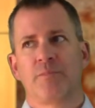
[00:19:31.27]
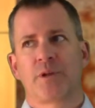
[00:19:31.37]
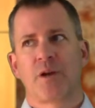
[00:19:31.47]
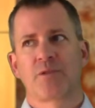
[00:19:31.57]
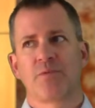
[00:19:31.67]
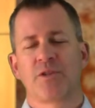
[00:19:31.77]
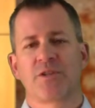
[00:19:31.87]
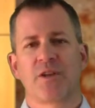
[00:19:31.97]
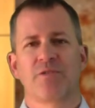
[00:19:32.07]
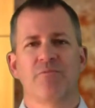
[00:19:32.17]
The customer
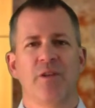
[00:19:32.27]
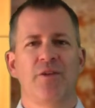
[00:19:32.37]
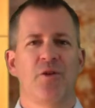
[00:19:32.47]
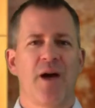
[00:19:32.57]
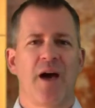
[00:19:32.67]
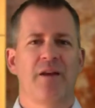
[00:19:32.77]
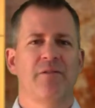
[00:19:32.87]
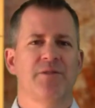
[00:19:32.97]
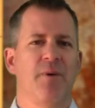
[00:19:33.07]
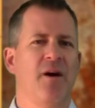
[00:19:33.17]
just doesn't really know how to
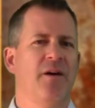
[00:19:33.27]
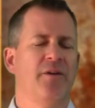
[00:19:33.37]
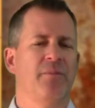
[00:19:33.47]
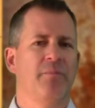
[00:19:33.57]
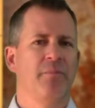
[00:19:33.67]
respond.